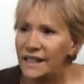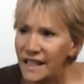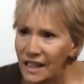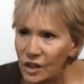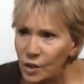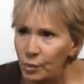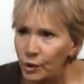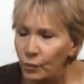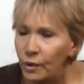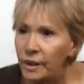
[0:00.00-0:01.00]

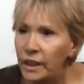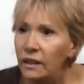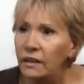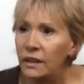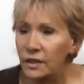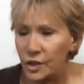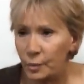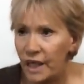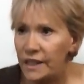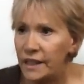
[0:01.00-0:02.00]
desperate women that are
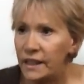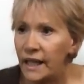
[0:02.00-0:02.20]
spending